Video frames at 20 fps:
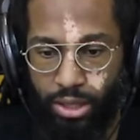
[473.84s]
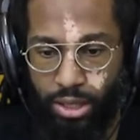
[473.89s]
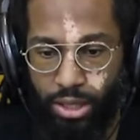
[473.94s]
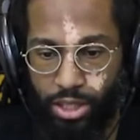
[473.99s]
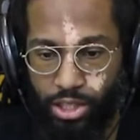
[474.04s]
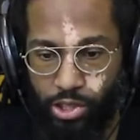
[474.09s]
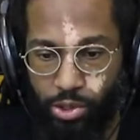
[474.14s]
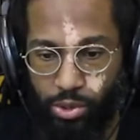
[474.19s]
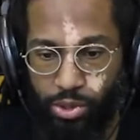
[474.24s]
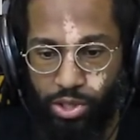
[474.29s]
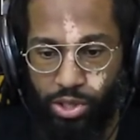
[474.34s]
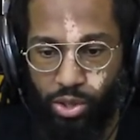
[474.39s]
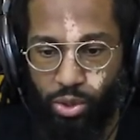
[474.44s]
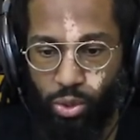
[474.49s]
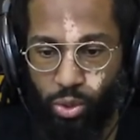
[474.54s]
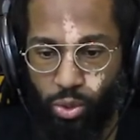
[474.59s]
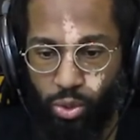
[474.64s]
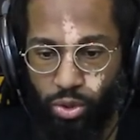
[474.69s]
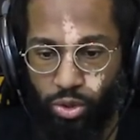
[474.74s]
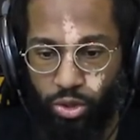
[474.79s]
so it's a
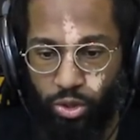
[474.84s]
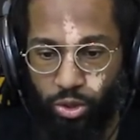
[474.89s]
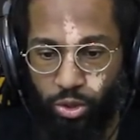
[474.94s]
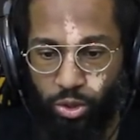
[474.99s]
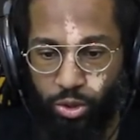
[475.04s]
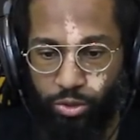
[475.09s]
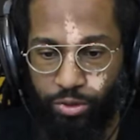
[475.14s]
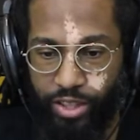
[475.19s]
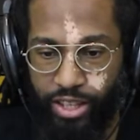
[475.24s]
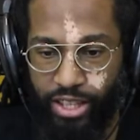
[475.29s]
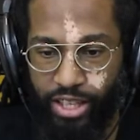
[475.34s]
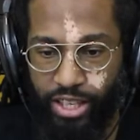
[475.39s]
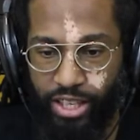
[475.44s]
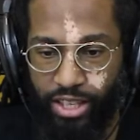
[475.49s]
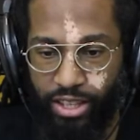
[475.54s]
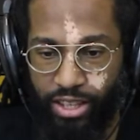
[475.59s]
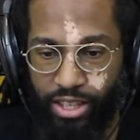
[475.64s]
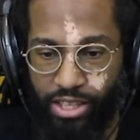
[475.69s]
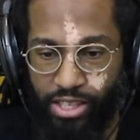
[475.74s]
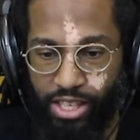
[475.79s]
cool groove, and then
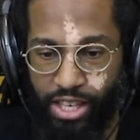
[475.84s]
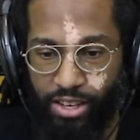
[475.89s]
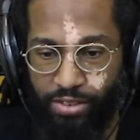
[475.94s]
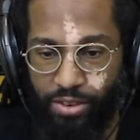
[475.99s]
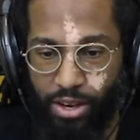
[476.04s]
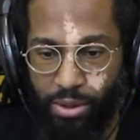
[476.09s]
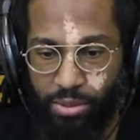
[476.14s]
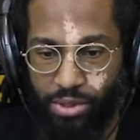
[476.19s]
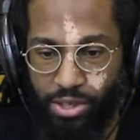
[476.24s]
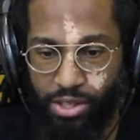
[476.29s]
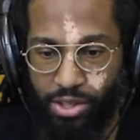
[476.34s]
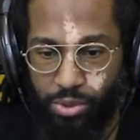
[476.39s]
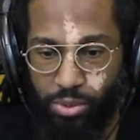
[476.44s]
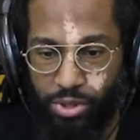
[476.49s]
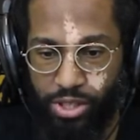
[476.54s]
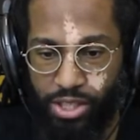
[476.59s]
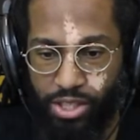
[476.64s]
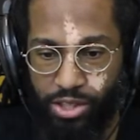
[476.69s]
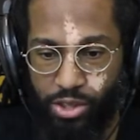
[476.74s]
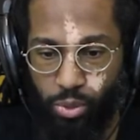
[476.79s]
let's say if I was to
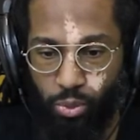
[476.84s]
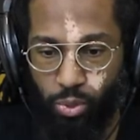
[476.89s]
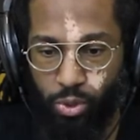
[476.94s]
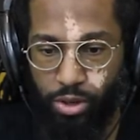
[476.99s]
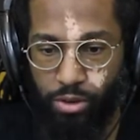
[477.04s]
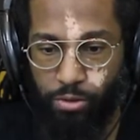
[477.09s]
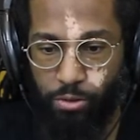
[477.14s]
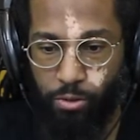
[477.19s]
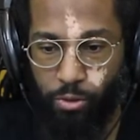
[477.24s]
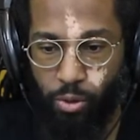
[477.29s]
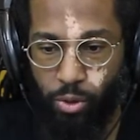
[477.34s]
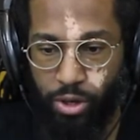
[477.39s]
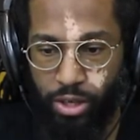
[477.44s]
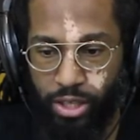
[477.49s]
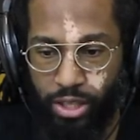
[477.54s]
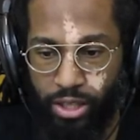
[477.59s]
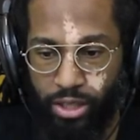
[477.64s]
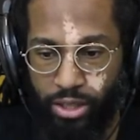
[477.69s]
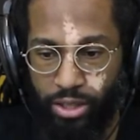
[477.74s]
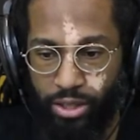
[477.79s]
switch it to
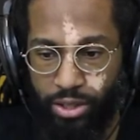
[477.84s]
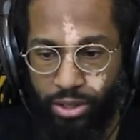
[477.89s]
140.